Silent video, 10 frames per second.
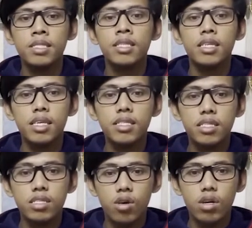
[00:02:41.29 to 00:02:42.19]
This
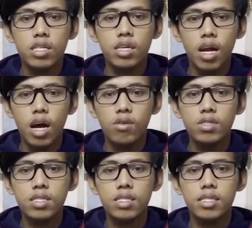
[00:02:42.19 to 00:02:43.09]
is on the
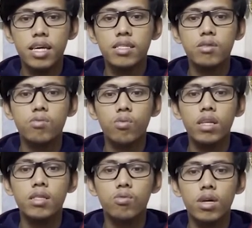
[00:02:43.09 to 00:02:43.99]
grounds that
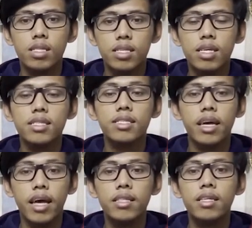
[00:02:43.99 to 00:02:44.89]
when water is
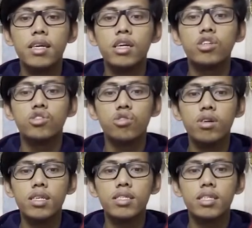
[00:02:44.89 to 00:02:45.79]
scanned,
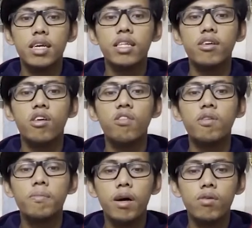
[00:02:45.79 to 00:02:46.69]
tourists can
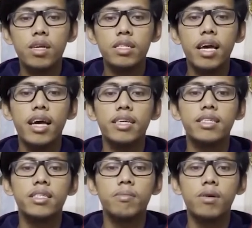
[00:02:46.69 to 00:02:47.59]
overpower the
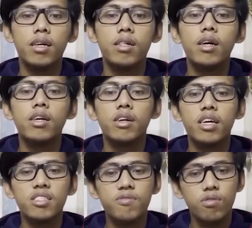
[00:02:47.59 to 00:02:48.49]
accessible
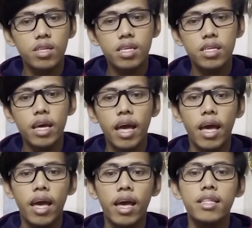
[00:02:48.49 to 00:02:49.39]
gracefully
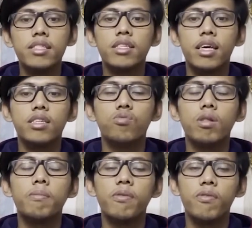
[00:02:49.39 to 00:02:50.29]
and things will
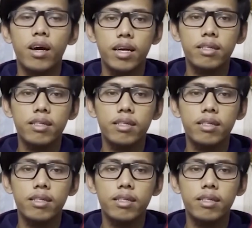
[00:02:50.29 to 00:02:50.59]
be wild.